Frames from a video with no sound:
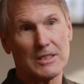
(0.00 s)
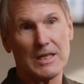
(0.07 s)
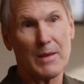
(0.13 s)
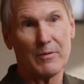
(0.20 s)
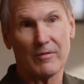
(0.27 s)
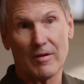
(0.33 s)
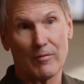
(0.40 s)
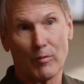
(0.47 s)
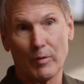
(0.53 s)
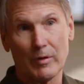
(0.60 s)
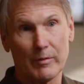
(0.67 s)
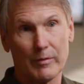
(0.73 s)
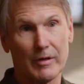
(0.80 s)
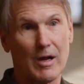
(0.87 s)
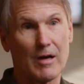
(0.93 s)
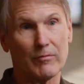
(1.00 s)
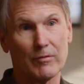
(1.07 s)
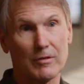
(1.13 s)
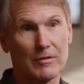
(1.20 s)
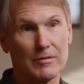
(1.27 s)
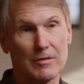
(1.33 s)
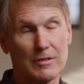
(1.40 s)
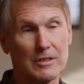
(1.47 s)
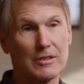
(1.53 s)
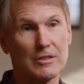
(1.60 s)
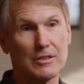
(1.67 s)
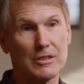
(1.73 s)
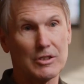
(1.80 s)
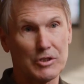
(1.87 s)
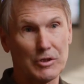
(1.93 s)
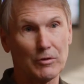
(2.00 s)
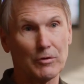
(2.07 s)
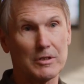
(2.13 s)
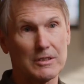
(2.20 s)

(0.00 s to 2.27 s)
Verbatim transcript: salmon have never really recovered since, since the early